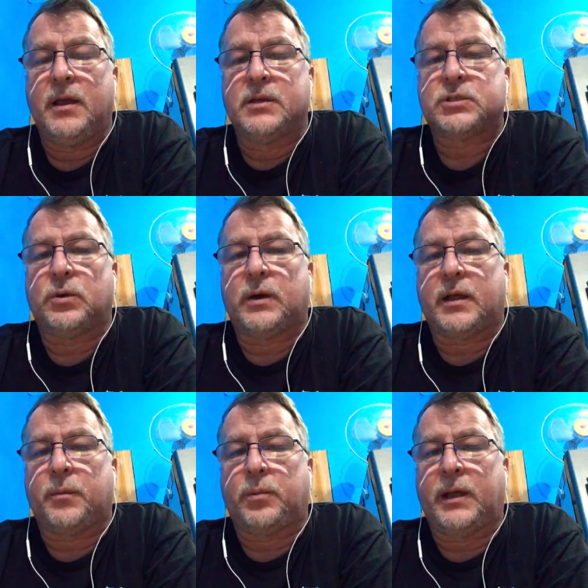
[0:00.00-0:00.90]
So I
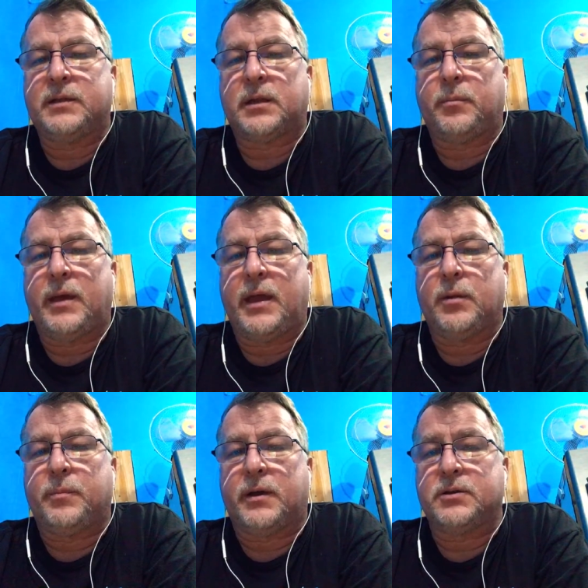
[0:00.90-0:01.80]
complained to the
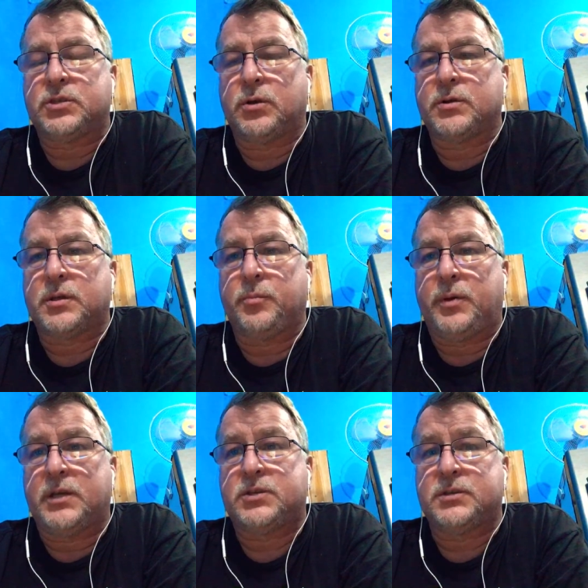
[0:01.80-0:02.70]
mayor about it and showed her some
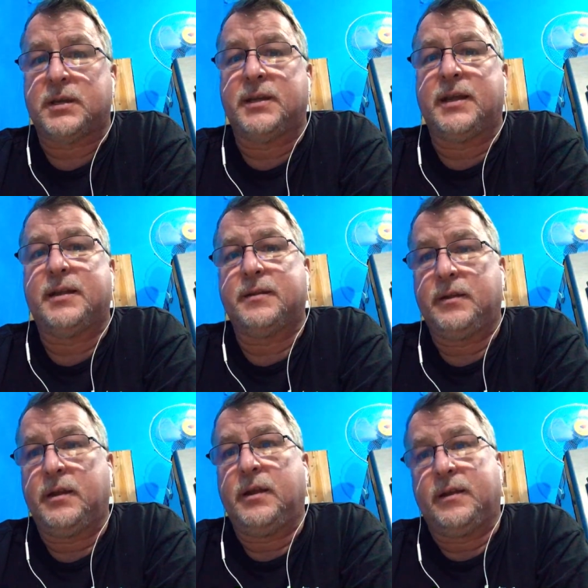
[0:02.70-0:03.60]
pictures, and then
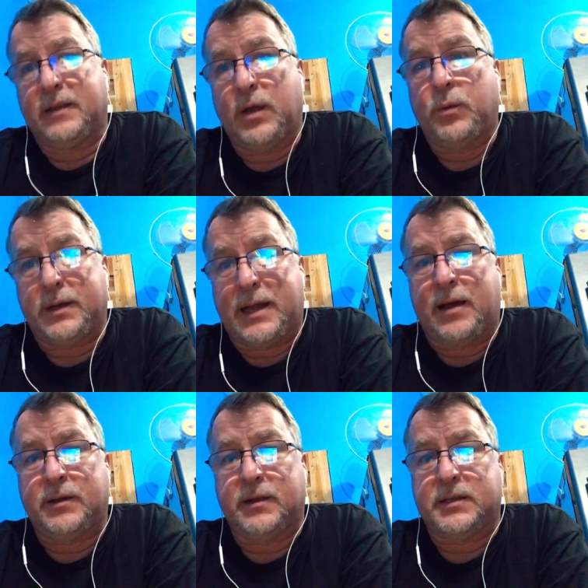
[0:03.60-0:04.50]
they went
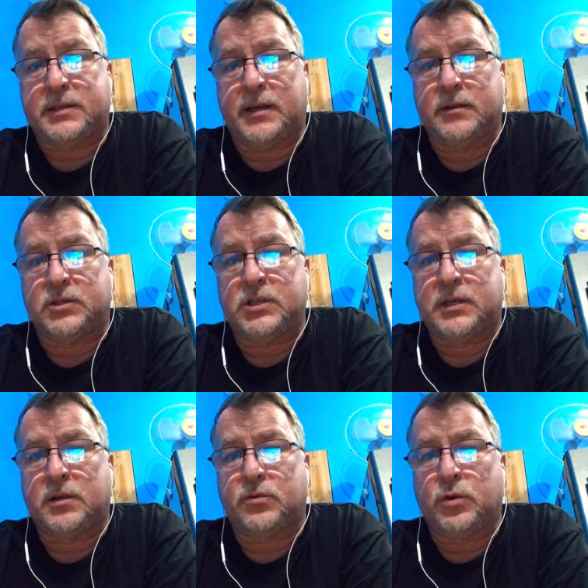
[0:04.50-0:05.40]
down there. She
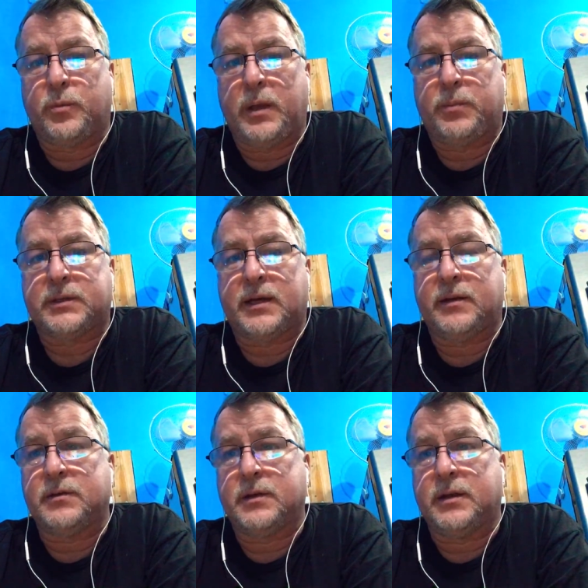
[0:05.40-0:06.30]
sent a crew of people
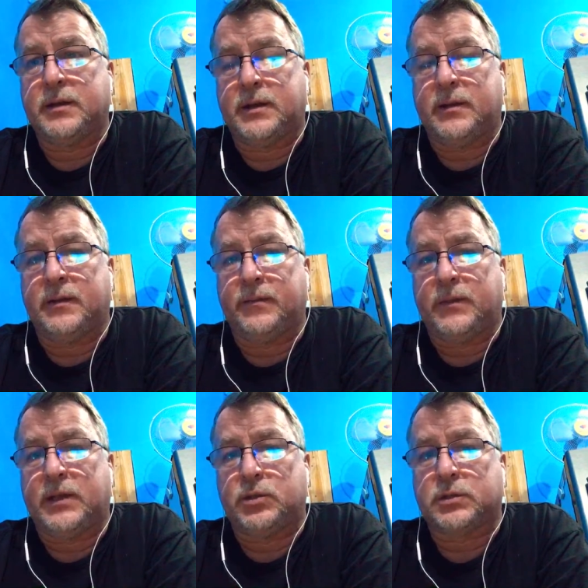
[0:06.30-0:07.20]
down there, and
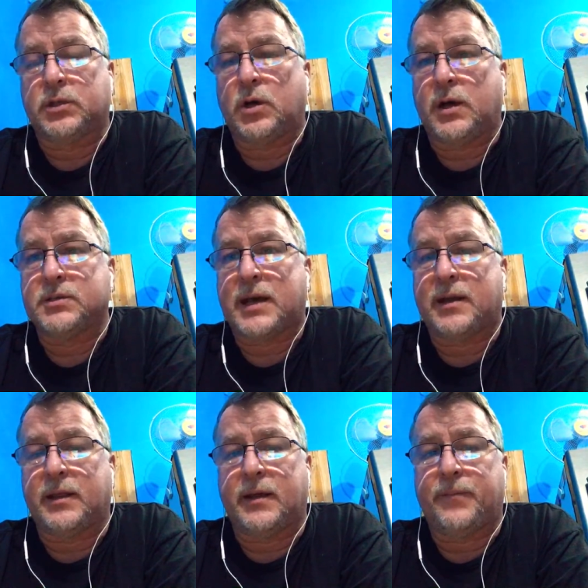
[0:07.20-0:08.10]
they took the dogs
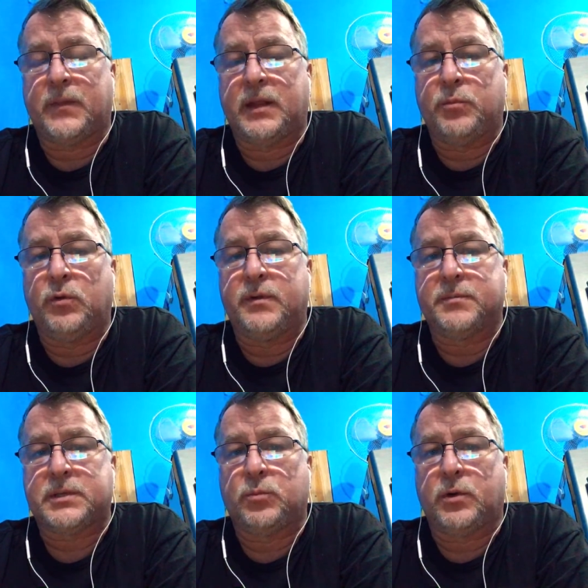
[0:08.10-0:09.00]
out of there, and they moved them
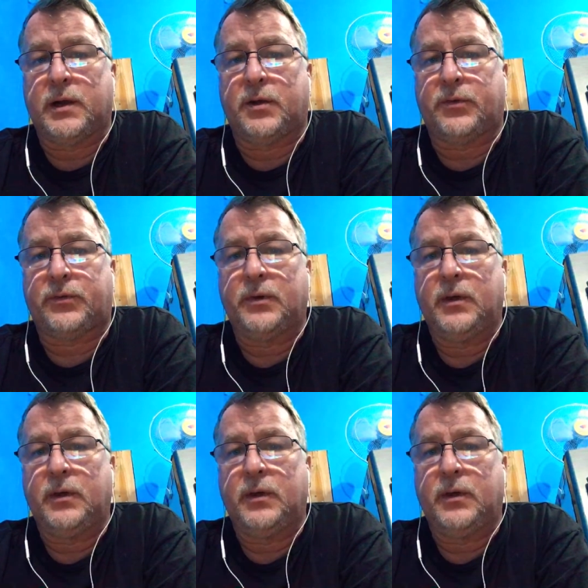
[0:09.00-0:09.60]
somewhere else.